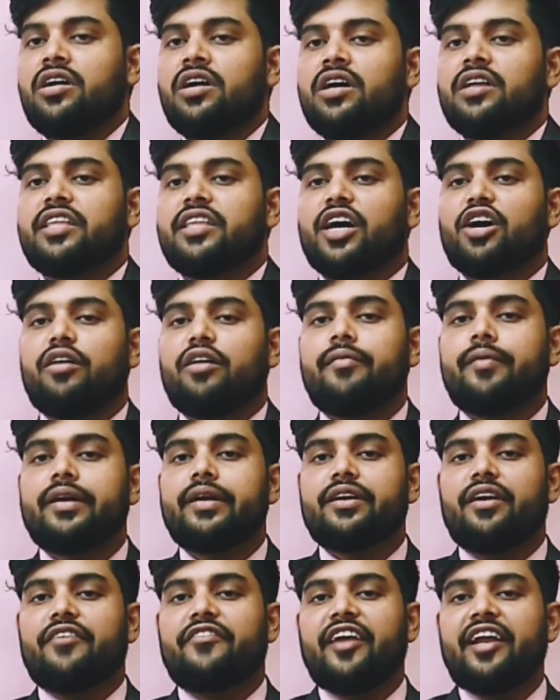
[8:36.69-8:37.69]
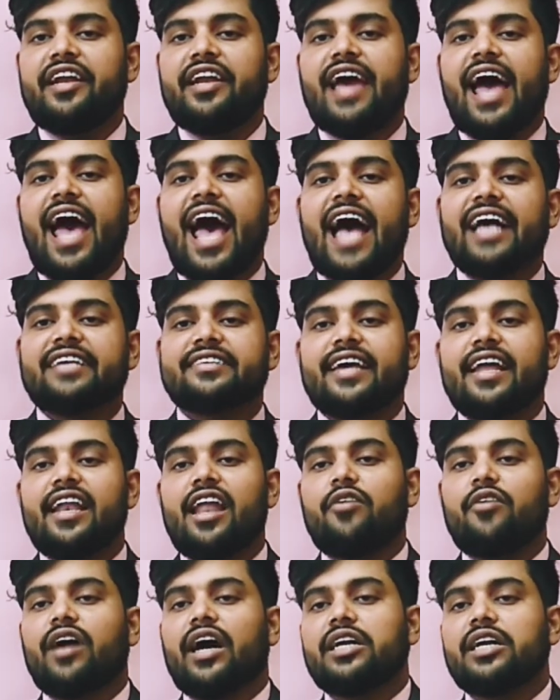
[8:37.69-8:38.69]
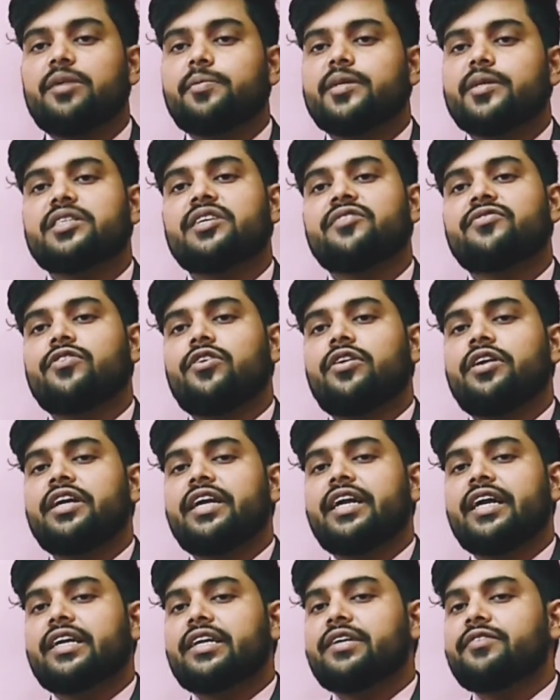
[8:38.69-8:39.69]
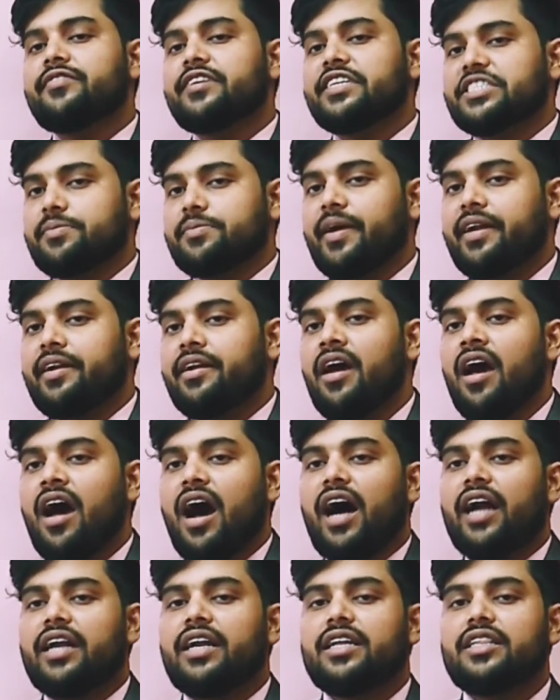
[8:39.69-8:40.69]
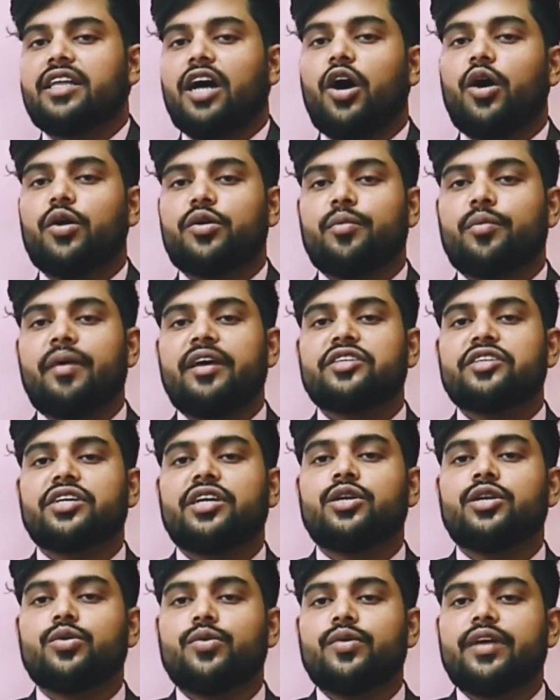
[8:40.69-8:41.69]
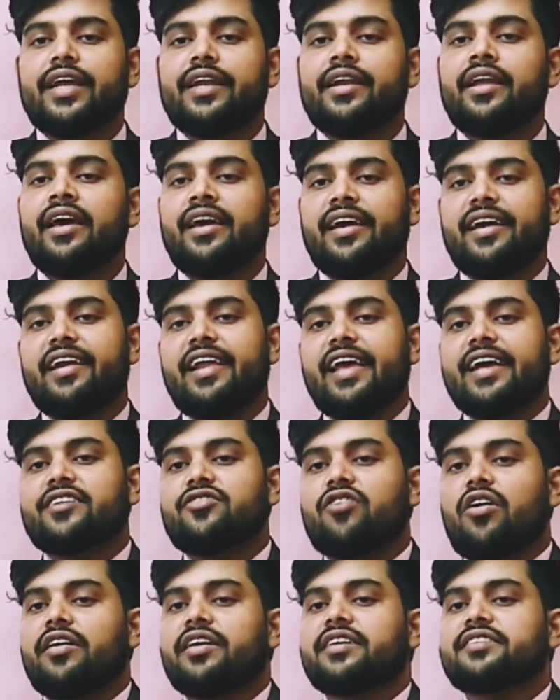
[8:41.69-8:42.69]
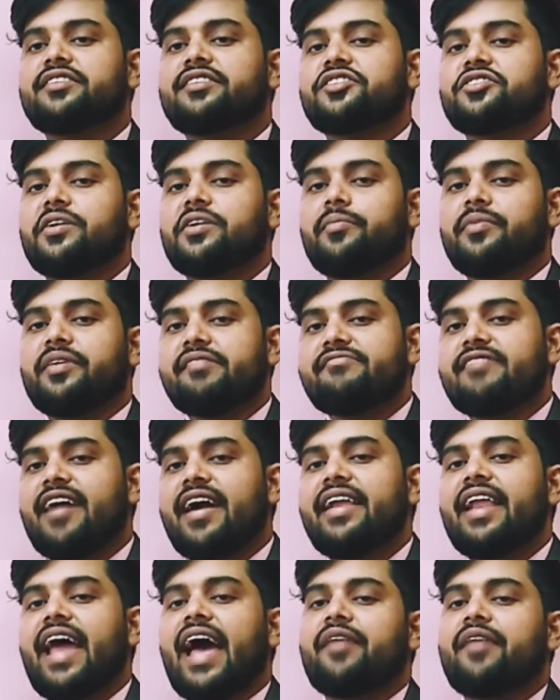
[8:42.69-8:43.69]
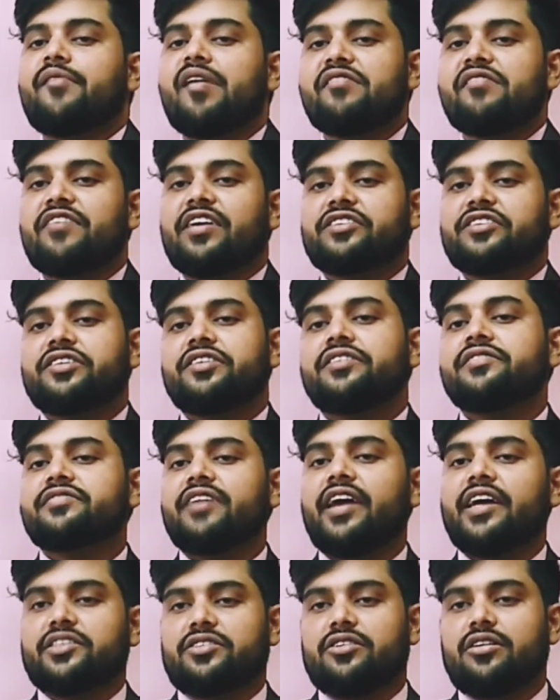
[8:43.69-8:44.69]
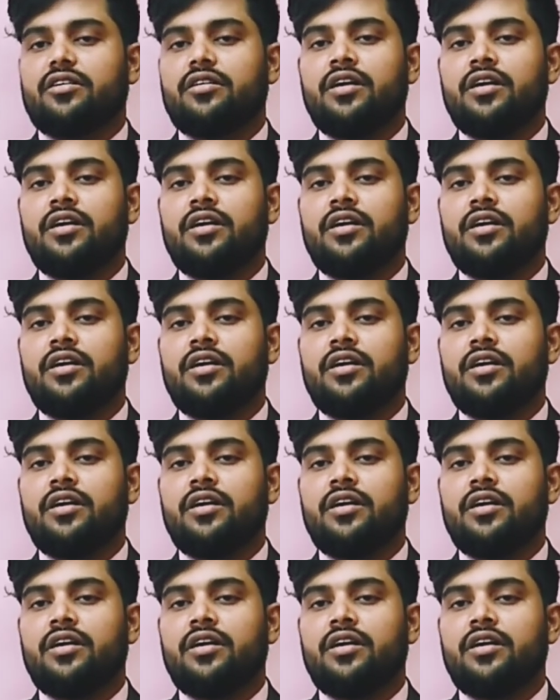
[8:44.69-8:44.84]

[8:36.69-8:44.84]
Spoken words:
the Government of India has allowed 100% foreign direct investment under the automation route in electronic system design and manufacturing sector.